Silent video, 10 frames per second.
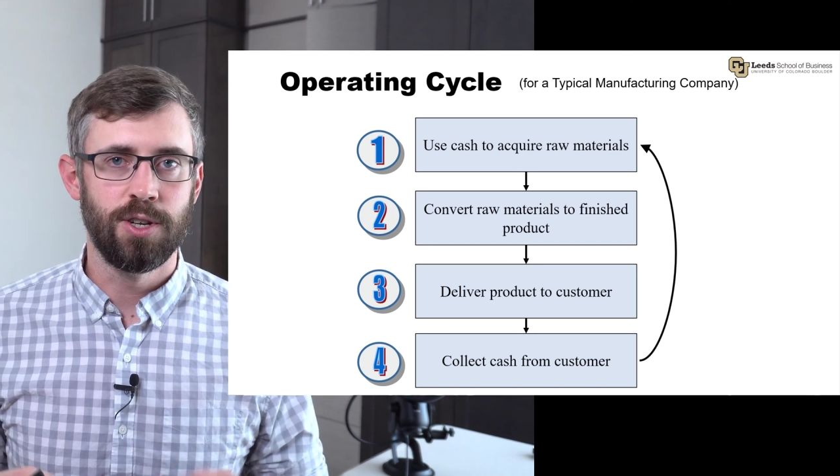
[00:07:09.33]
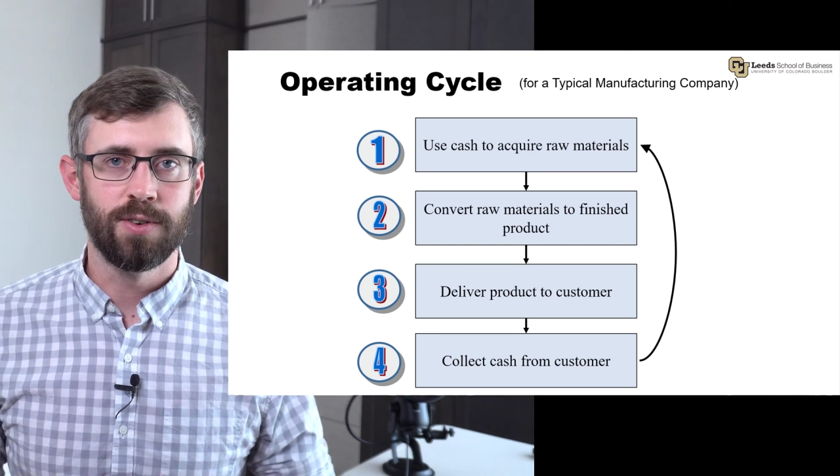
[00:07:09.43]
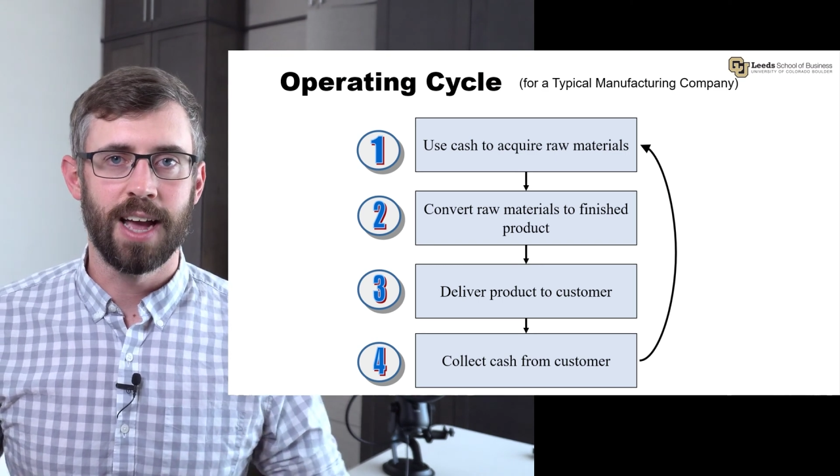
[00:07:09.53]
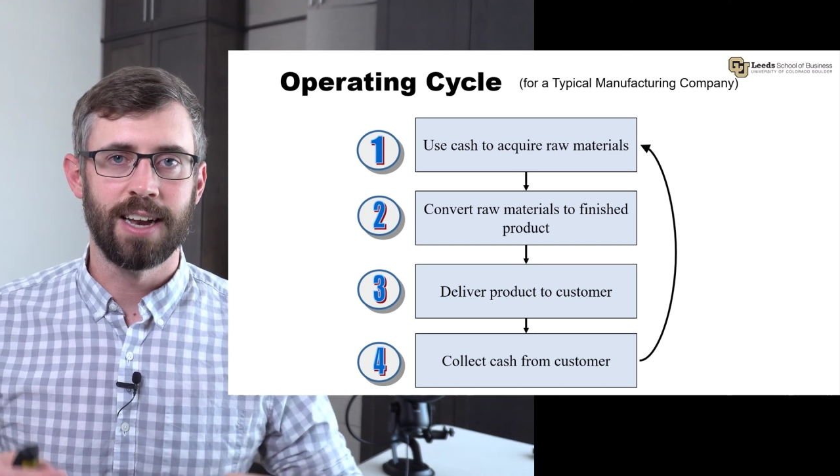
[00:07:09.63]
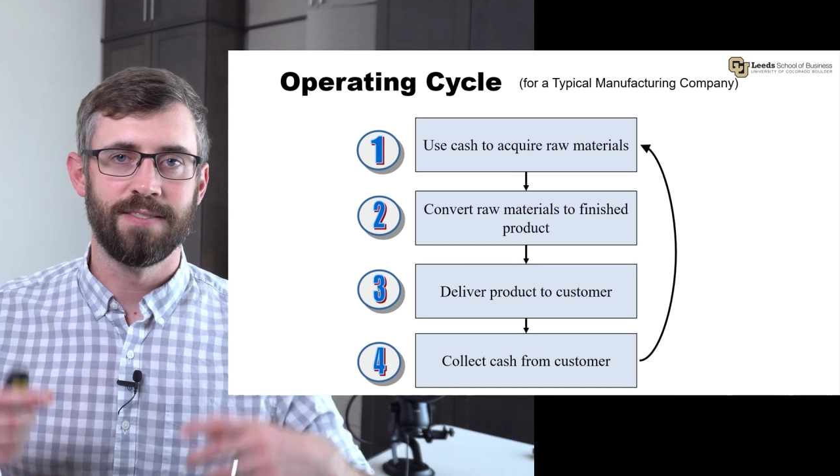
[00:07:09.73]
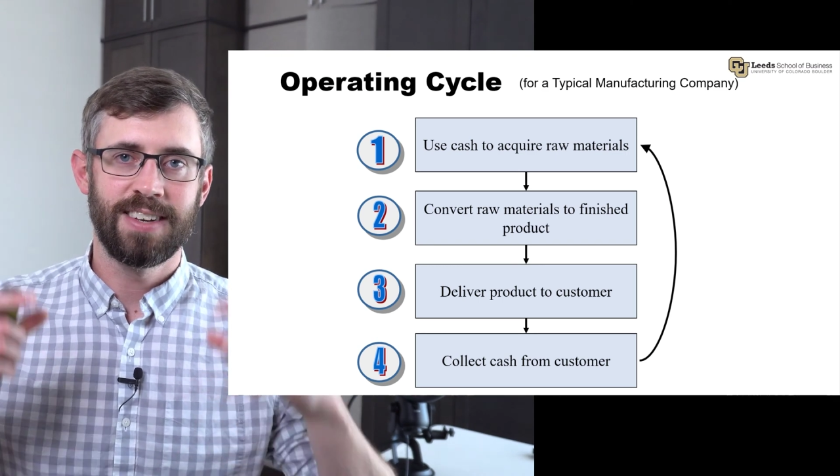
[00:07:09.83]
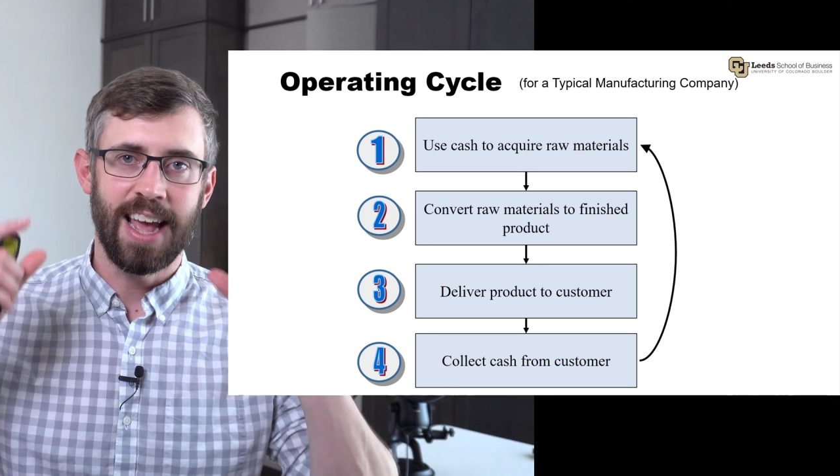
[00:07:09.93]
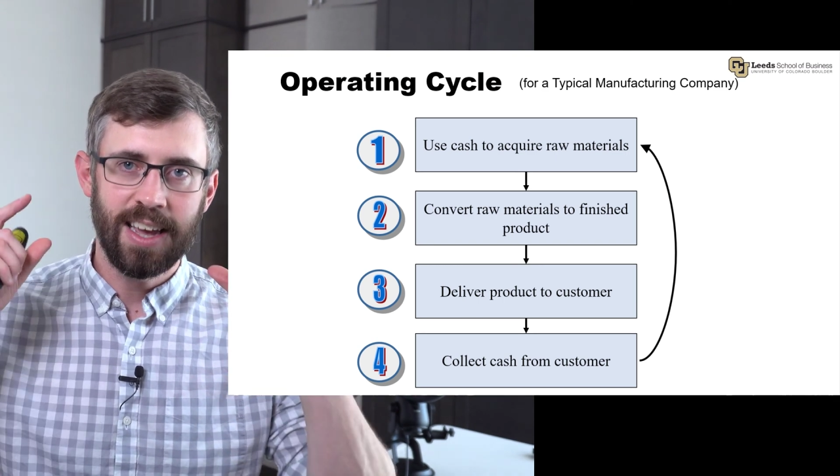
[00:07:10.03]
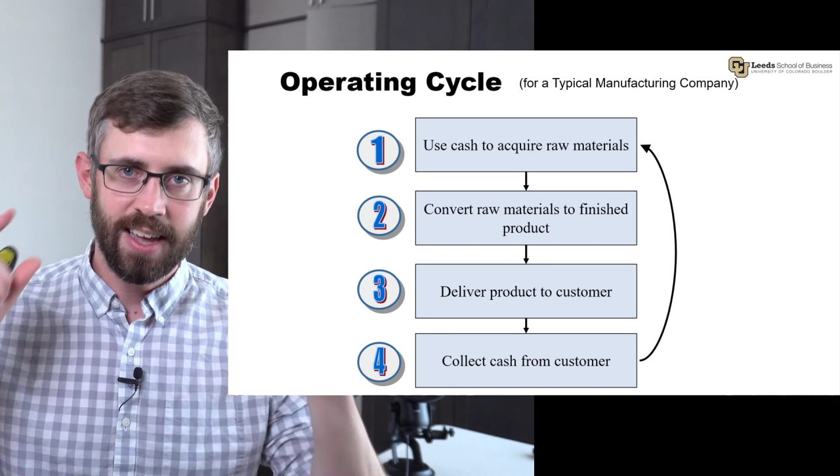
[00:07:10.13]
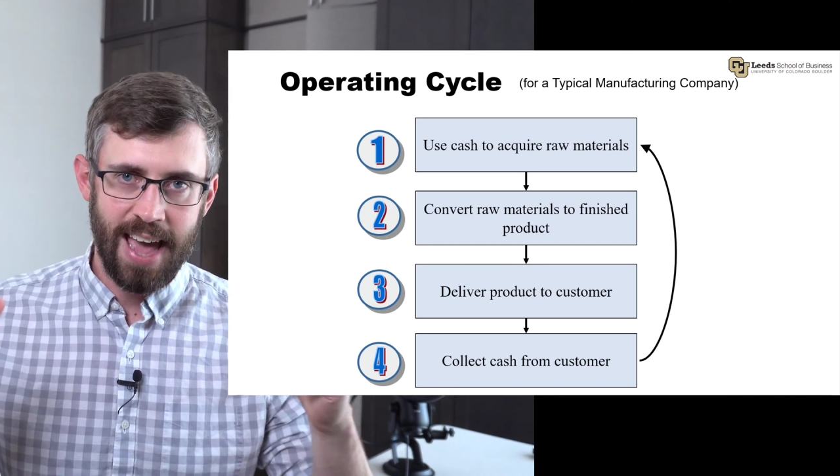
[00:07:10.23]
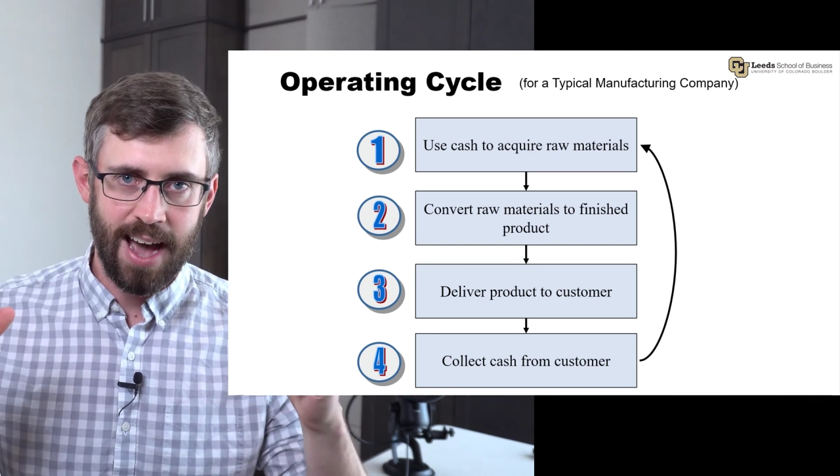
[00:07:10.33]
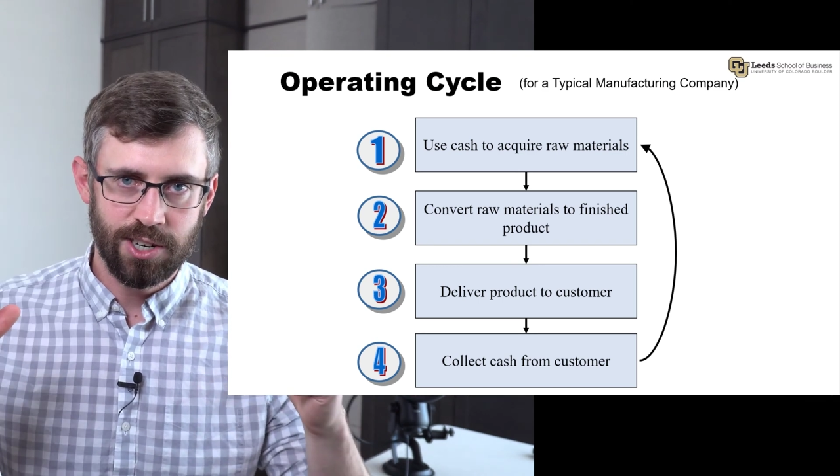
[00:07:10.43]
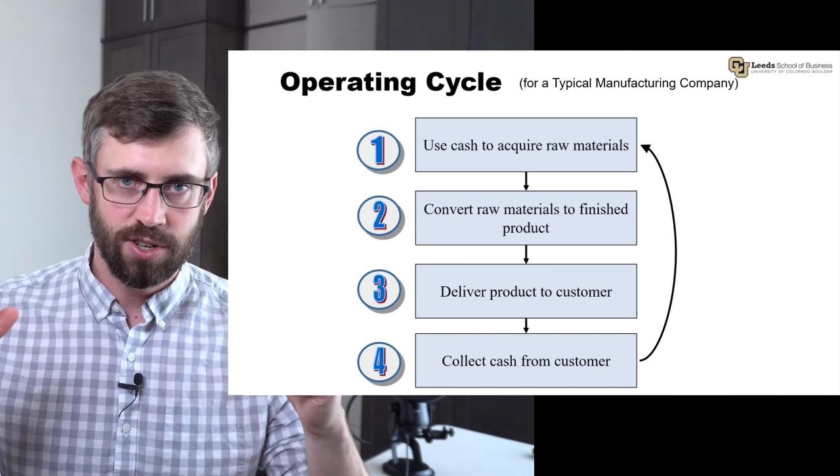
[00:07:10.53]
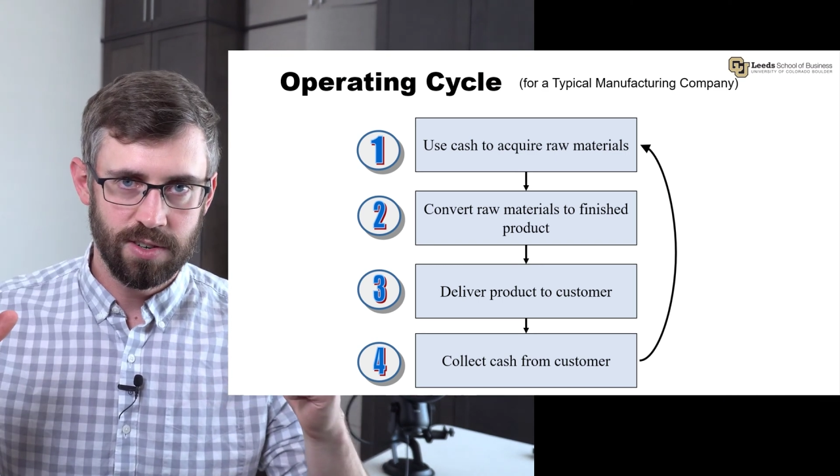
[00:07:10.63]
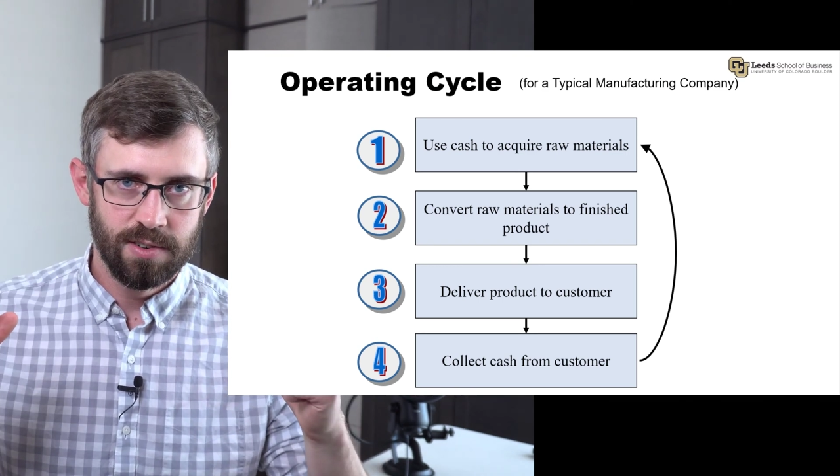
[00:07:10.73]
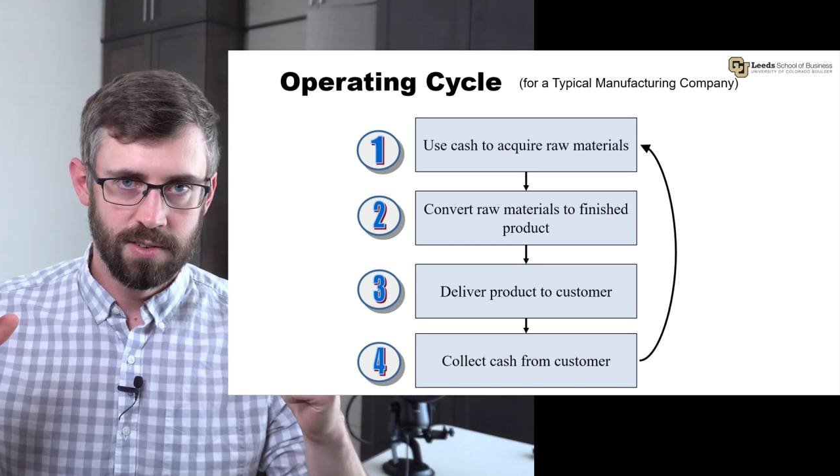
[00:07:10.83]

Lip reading: to kind of take cash,